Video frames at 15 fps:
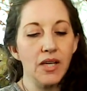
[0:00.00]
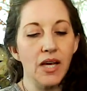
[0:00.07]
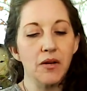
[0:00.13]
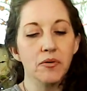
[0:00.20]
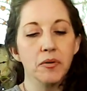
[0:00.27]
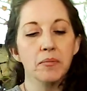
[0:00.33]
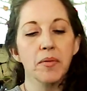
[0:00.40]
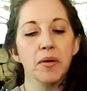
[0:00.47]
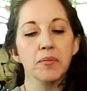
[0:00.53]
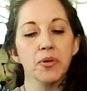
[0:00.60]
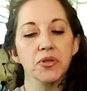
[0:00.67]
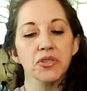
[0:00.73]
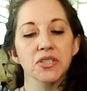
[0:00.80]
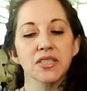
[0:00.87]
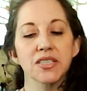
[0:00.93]

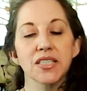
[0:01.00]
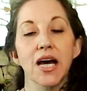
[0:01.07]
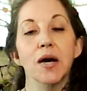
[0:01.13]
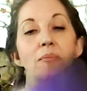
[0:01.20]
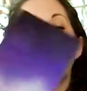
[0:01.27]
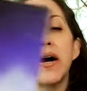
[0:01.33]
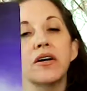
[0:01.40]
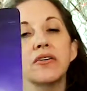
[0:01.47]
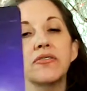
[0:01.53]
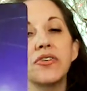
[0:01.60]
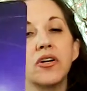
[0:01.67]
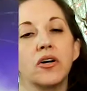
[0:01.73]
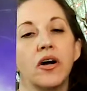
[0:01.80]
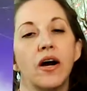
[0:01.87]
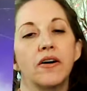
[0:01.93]
remember, step out of
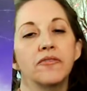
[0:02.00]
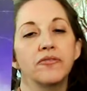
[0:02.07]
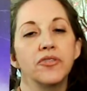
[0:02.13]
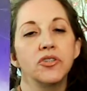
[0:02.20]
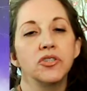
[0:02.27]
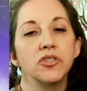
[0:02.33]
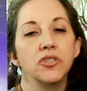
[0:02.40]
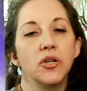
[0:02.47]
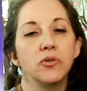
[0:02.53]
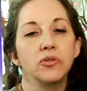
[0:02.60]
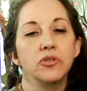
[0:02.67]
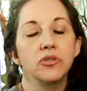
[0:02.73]
your comfort zone.